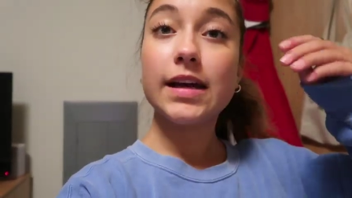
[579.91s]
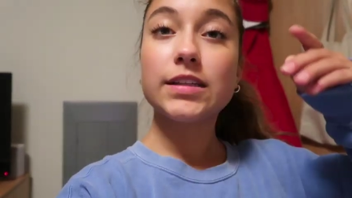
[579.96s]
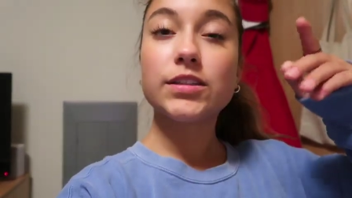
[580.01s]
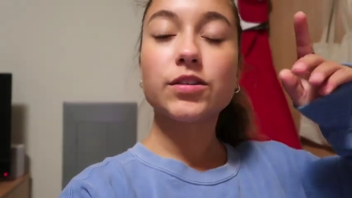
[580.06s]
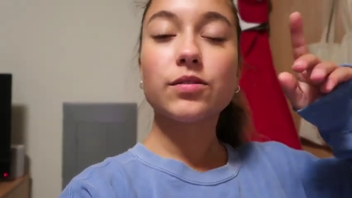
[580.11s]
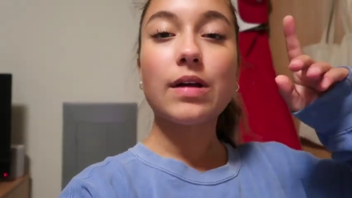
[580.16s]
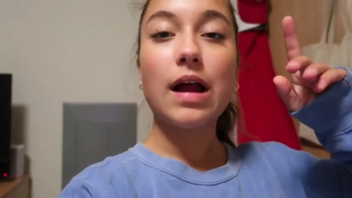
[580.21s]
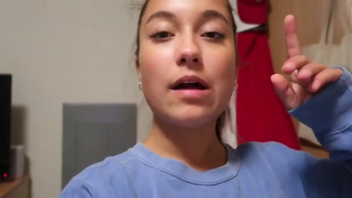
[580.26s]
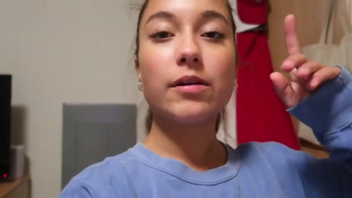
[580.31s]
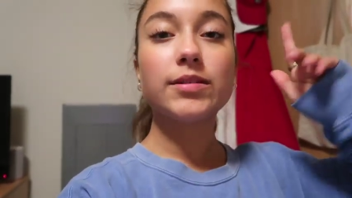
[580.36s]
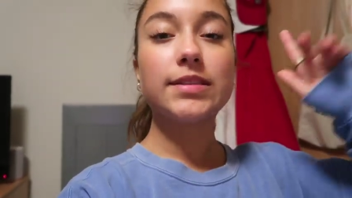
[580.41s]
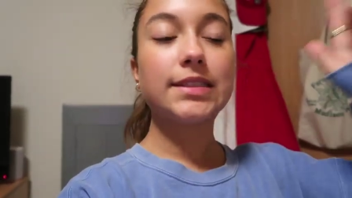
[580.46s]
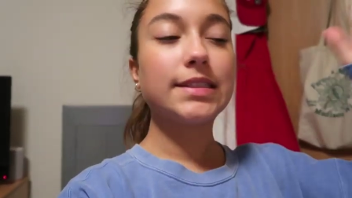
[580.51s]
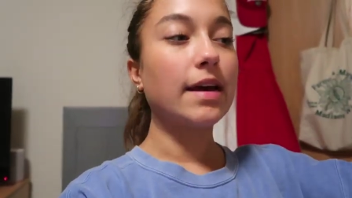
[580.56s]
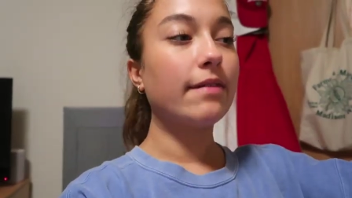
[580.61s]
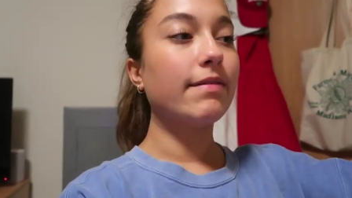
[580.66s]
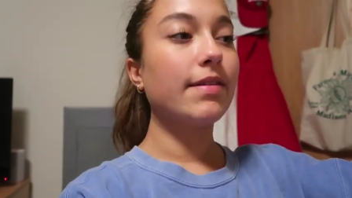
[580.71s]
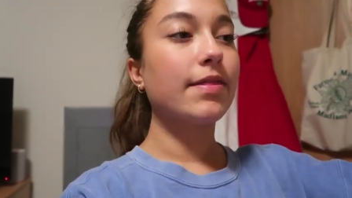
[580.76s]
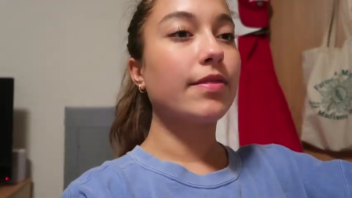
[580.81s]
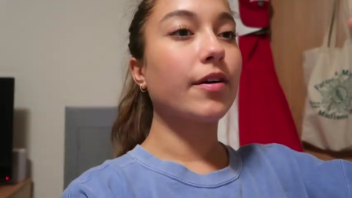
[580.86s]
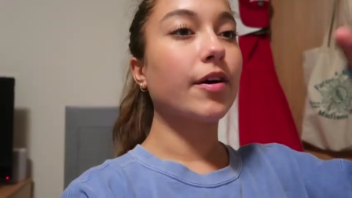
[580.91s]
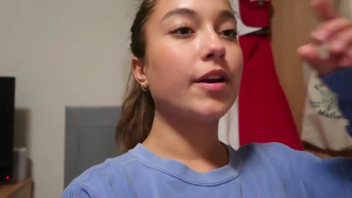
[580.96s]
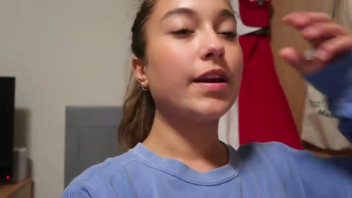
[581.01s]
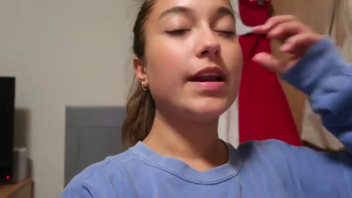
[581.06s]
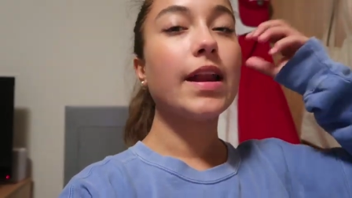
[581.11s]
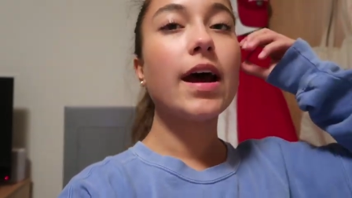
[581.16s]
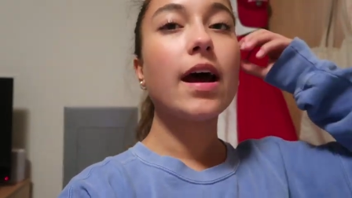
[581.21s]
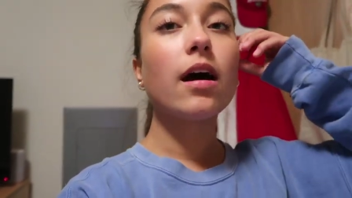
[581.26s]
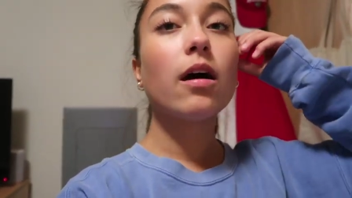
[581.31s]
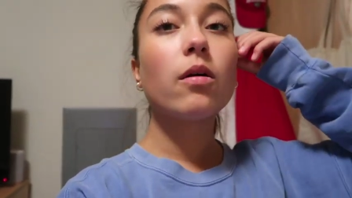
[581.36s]
It's around
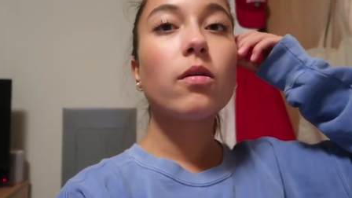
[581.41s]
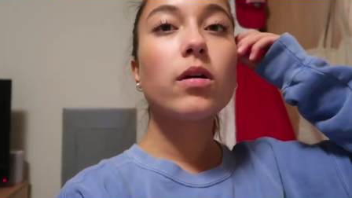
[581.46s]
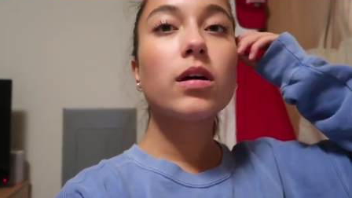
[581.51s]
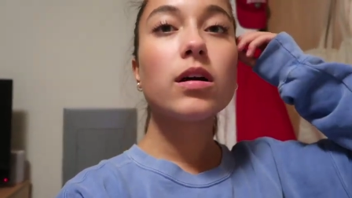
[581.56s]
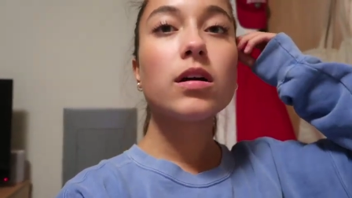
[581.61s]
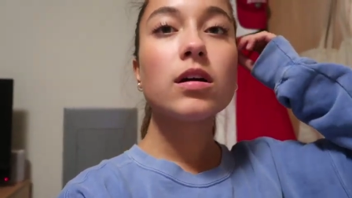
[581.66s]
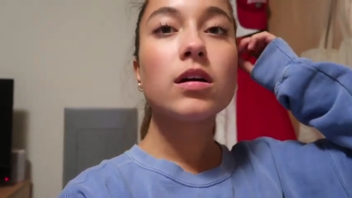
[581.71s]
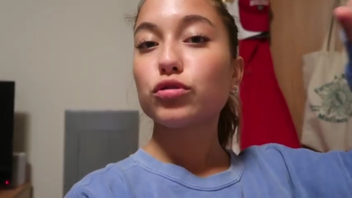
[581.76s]
7.30 now,